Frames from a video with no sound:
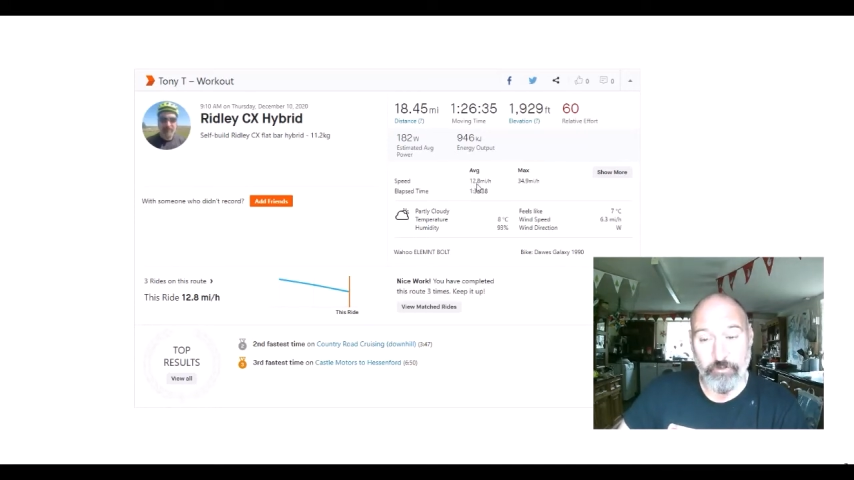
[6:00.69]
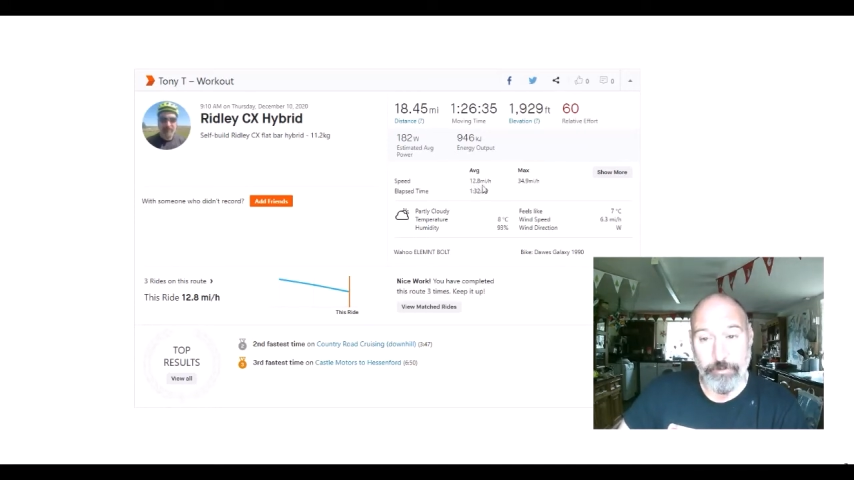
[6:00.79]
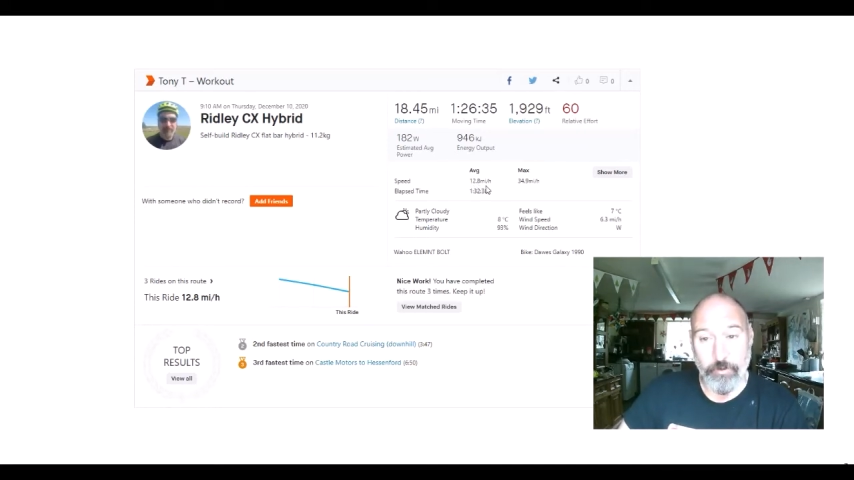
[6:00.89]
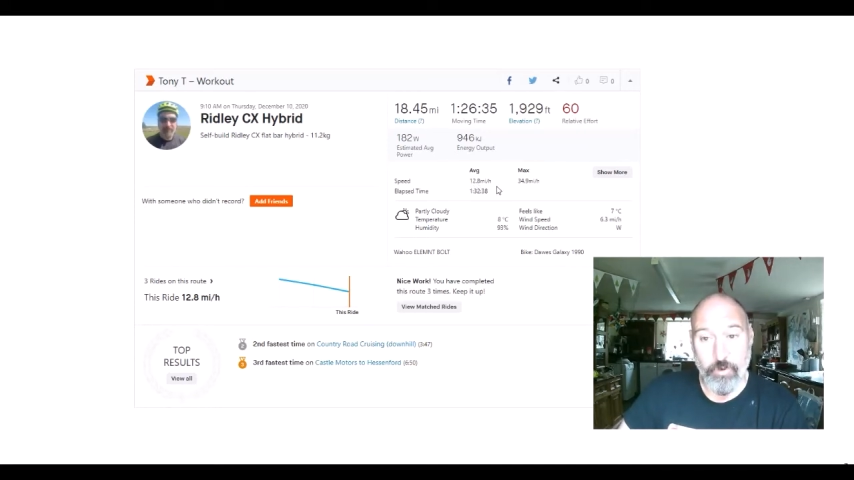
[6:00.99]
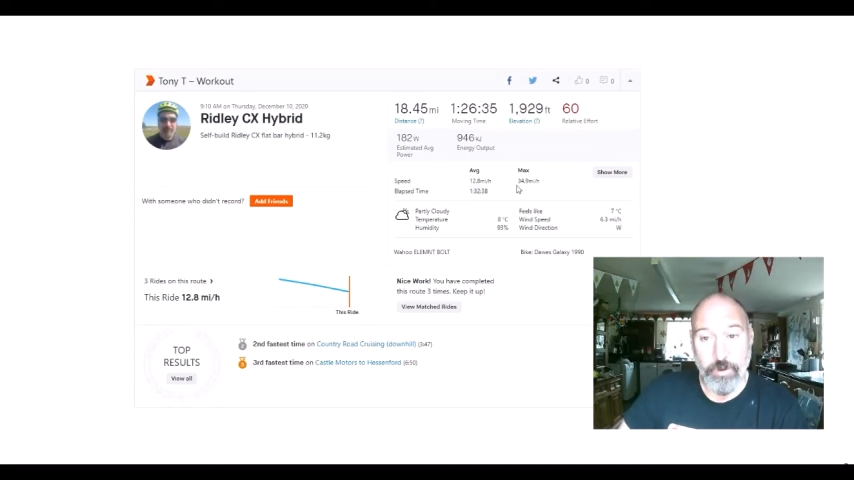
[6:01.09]

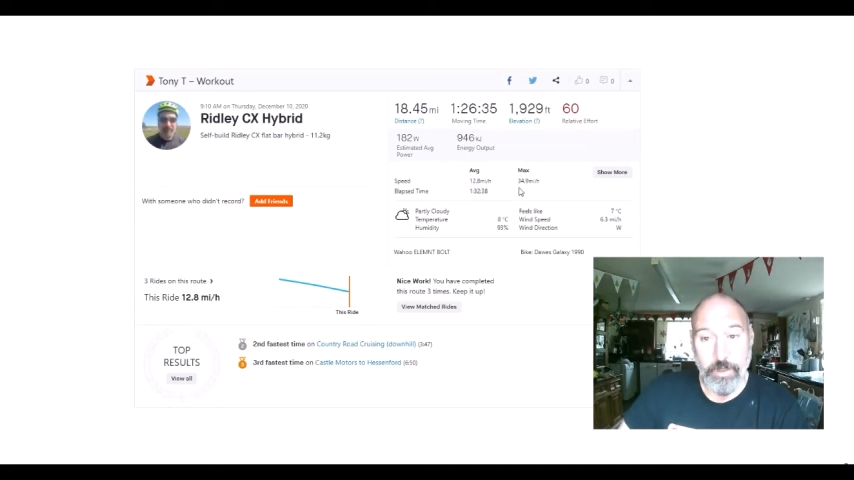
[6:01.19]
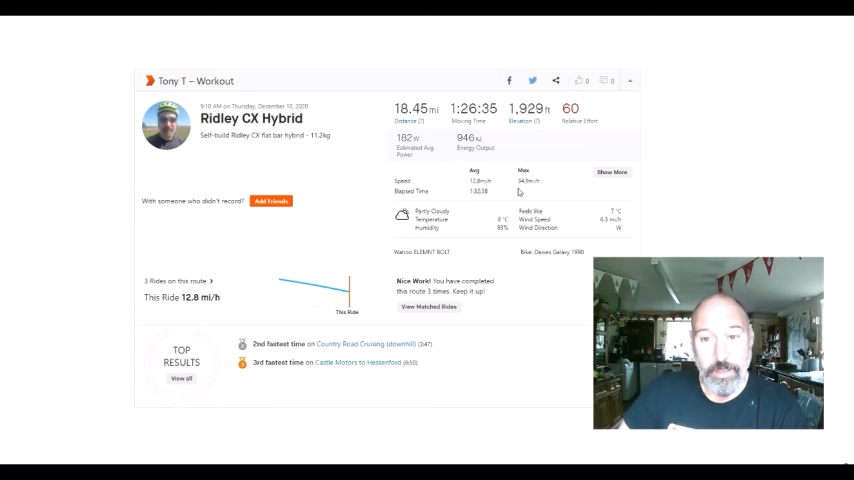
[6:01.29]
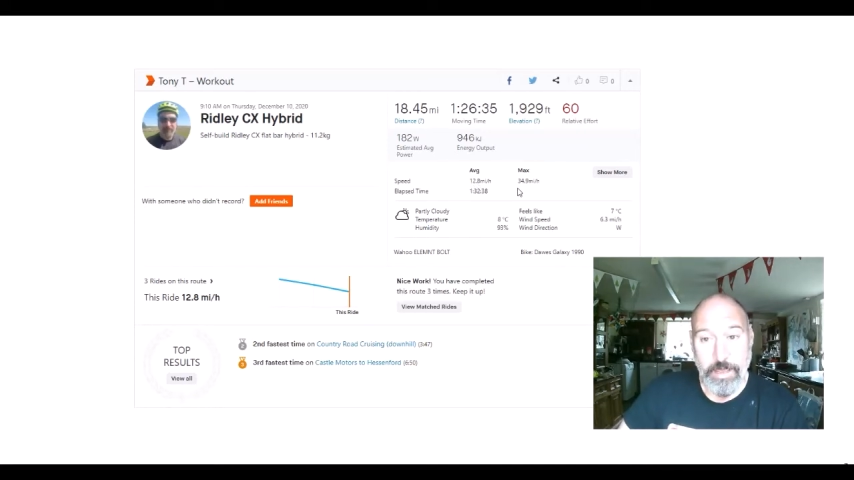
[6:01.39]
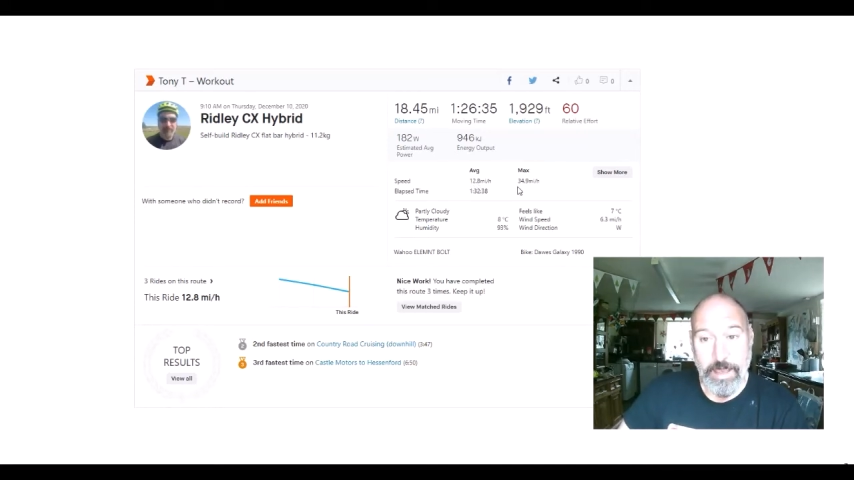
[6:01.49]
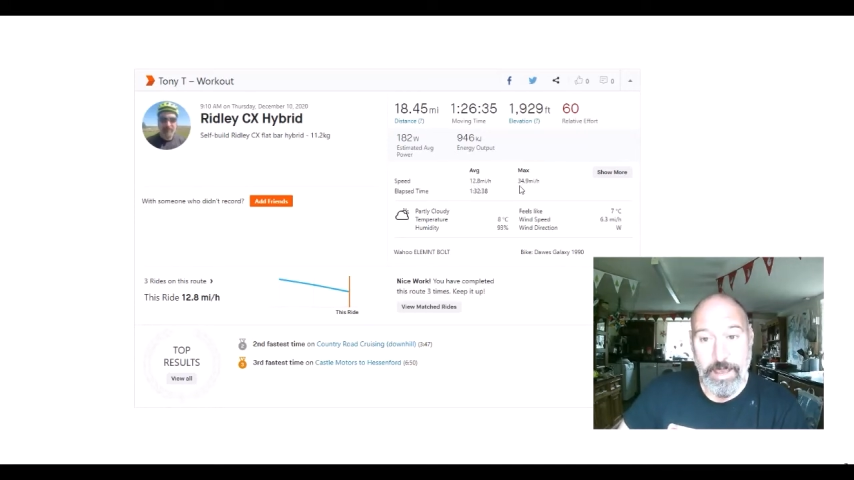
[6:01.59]
Ribble,
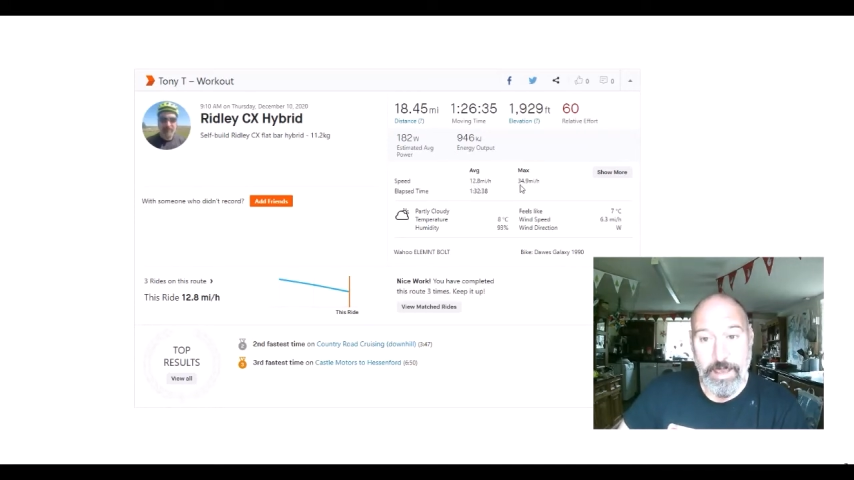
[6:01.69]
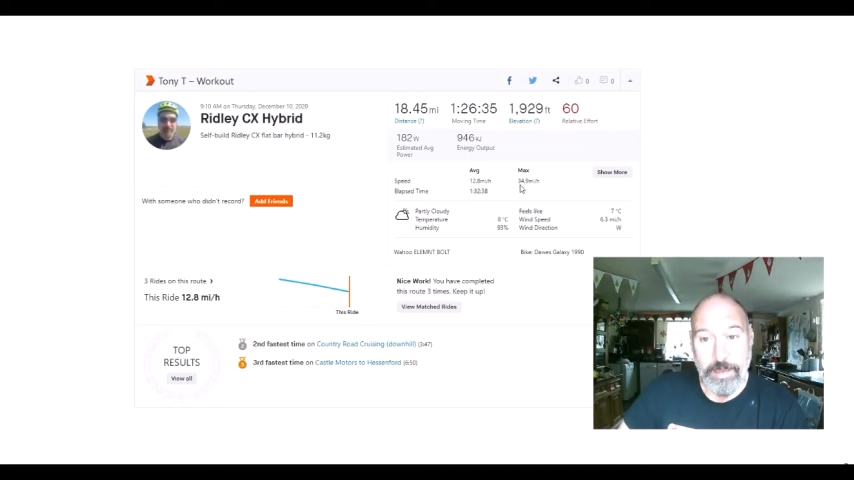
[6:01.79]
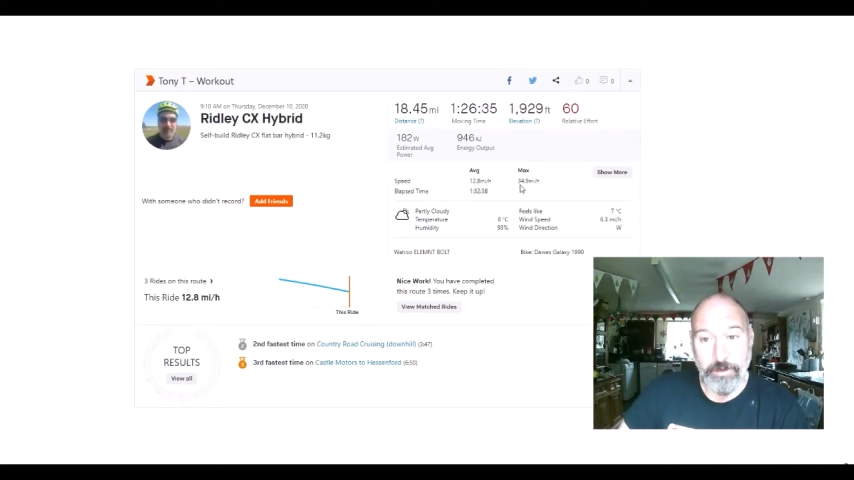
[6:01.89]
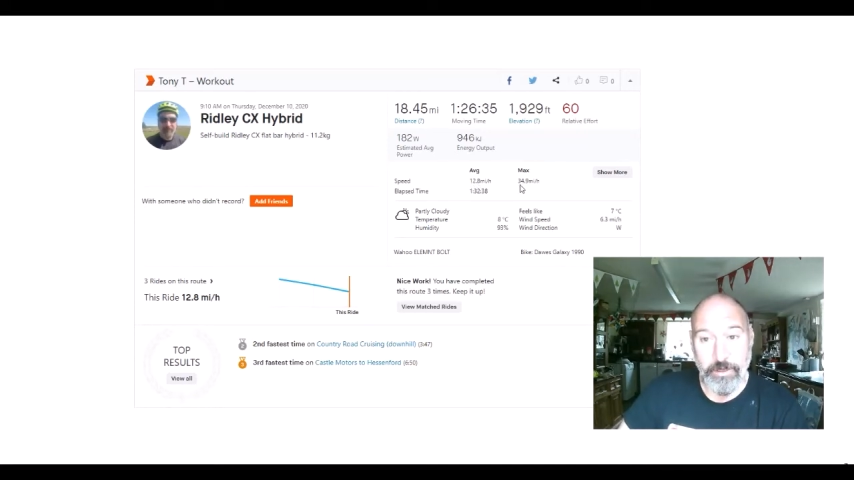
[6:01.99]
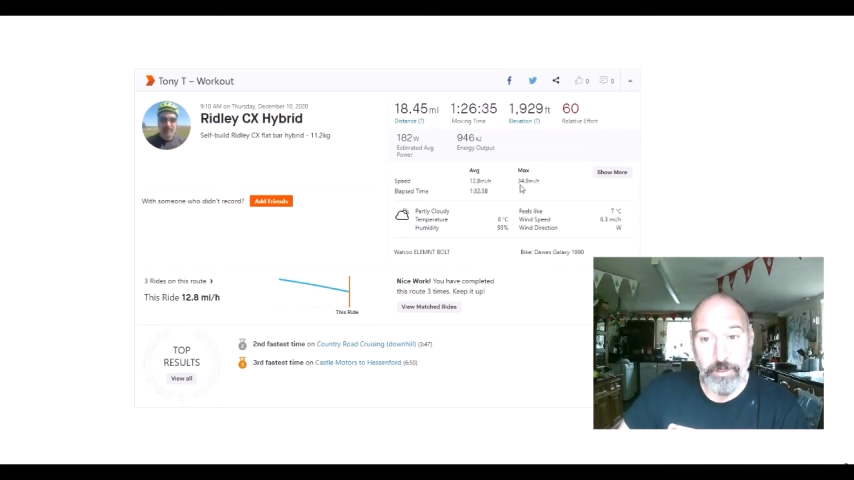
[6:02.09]
and a